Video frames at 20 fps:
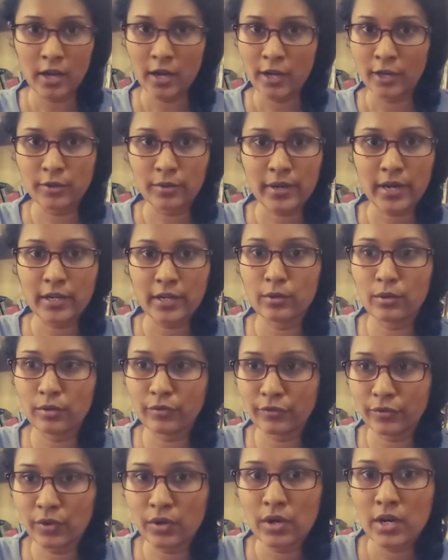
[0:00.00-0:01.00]
you can go
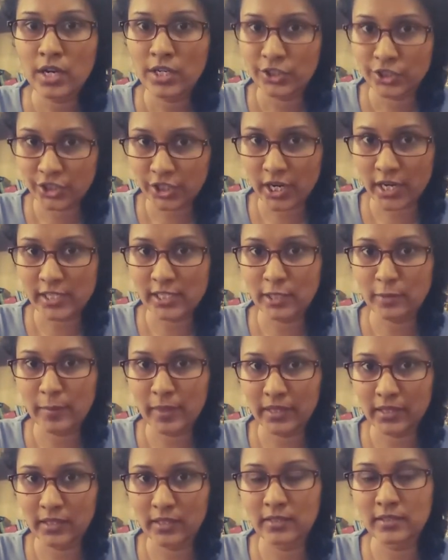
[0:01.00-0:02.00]
for charting
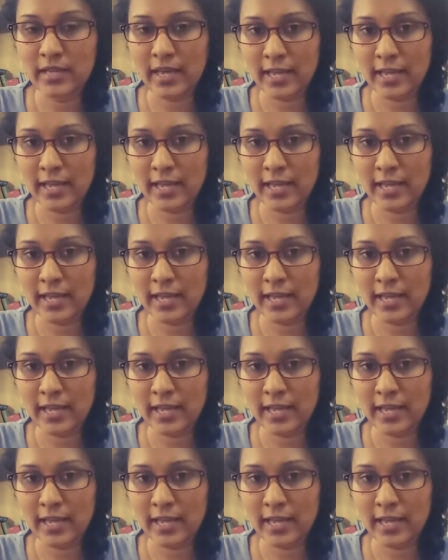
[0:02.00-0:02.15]
method